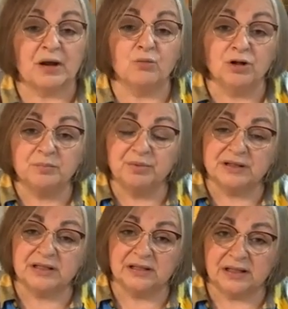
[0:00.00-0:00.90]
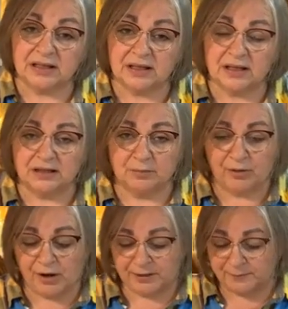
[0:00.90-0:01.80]
But I will put the link
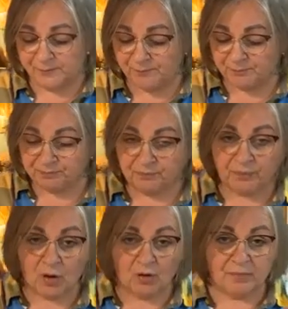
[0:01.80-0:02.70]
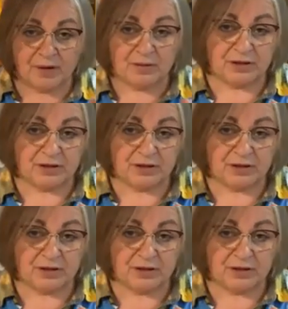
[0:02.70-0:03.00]
in the bottom, or